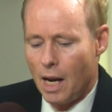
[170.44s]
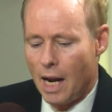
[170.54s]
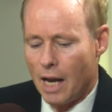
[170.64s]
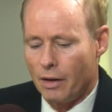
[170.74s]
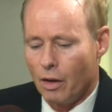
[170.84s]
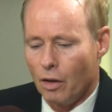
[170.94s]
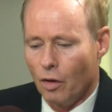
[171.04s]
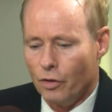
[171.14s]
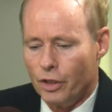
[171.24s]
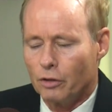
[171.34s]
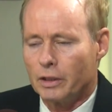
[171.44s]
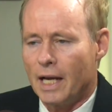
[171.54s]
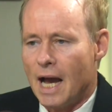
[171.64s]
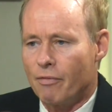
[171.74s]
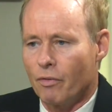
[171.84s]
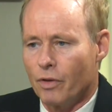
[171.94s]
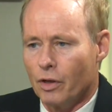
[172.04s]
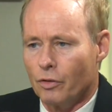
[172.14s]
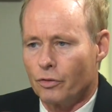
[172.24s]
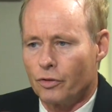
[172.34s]
And nearly half of
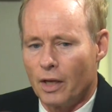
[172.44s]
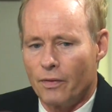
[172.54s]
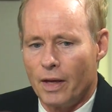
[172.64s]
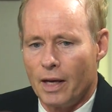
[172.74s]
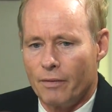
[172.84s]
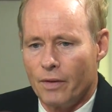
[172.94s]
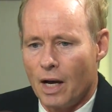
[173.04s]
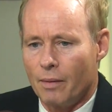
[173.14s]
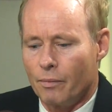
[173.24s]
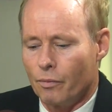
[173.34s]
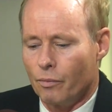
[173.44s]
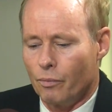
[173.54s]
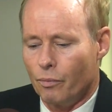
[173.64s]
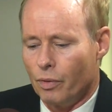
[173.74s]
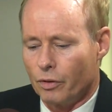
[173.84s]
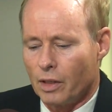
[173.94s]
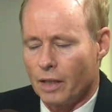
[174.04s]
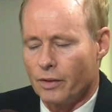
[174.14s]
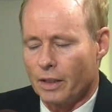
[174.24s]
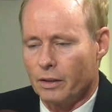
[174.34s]
those said they had not been
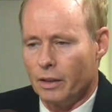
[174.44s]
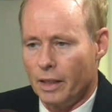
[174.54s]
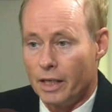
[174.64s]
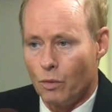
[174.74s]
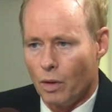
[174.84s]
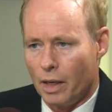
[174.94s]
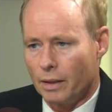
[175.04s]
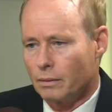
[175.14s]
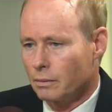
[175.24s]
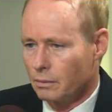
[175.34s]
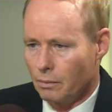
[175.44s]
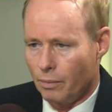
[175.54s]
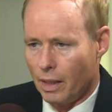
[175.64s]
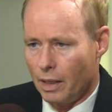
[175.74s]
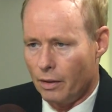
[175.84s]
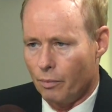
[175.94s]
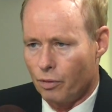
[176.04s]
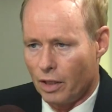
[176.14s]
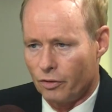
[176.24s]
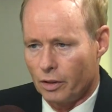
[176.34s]
contacted in any way by mm-hmm. the
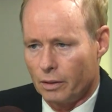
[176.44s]
president.